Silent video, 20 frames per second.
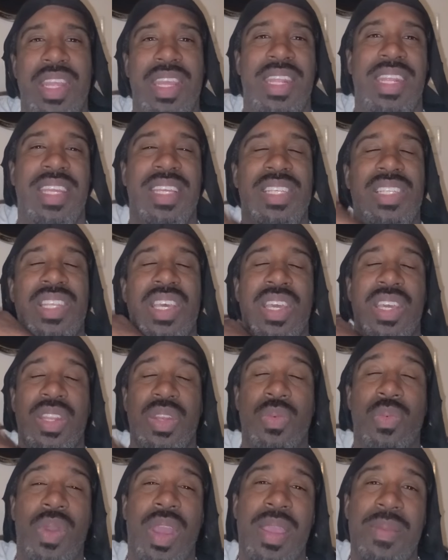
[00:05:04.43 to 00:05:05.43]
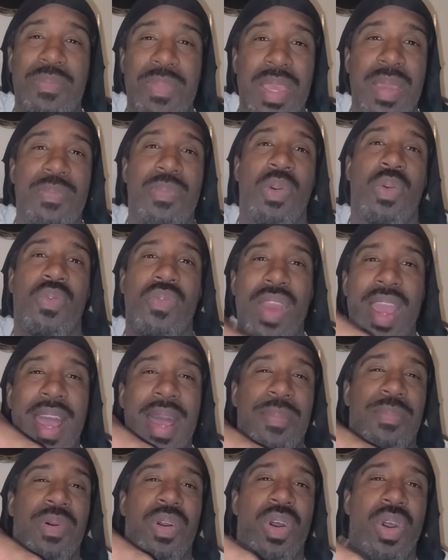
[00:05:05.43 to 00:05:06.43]
it is the way people
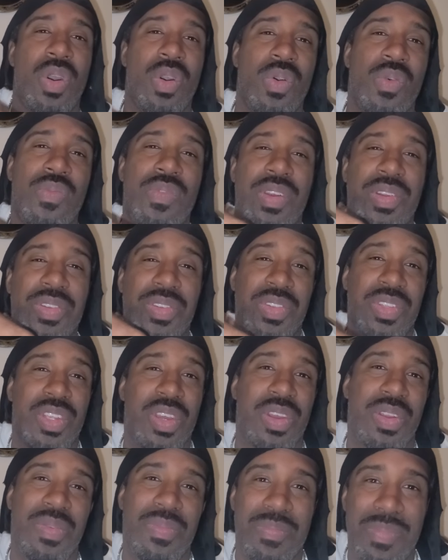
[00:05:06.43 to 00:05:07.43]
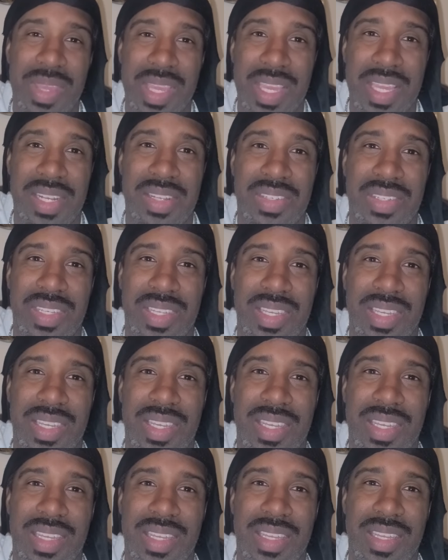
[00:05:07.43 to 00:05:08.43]
rap over certain beats.
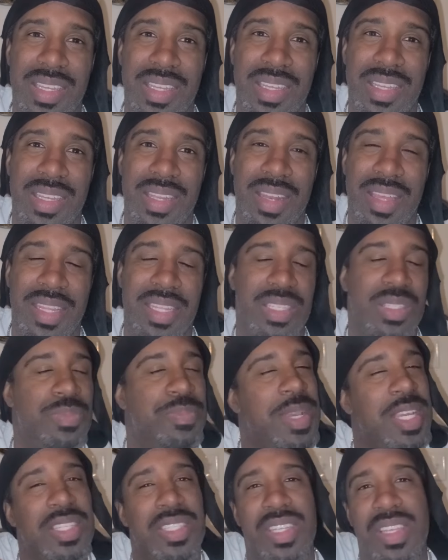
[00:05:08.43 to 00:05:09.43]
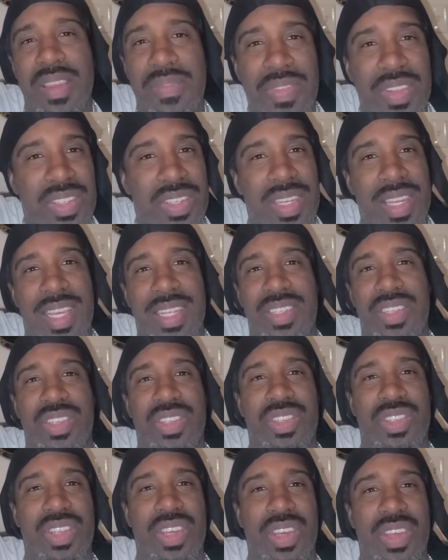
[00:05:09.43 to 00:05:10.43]
Like, especially if it's not your
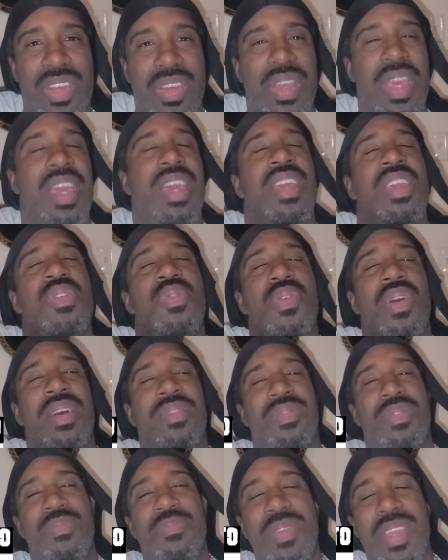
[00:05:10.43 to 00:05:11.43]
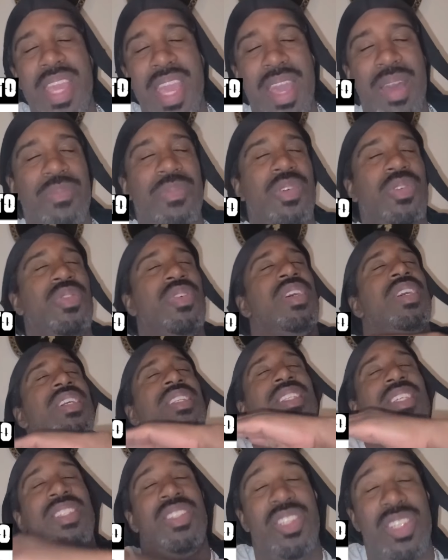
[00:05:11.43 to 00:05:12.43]
song, you have to be able
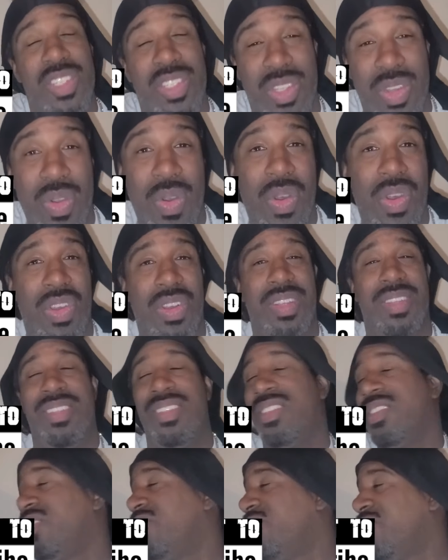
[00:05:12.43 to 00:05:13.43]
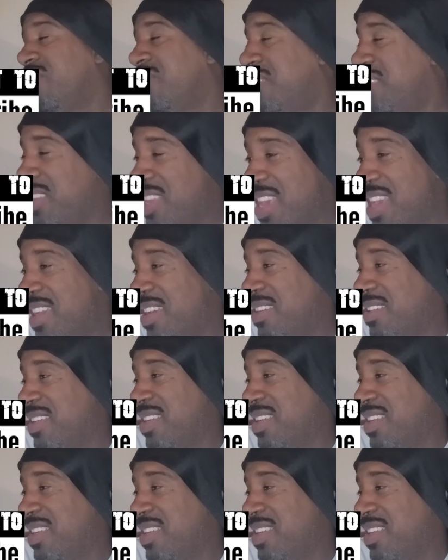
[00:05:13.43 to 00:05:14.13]
to just go on. So, yeah.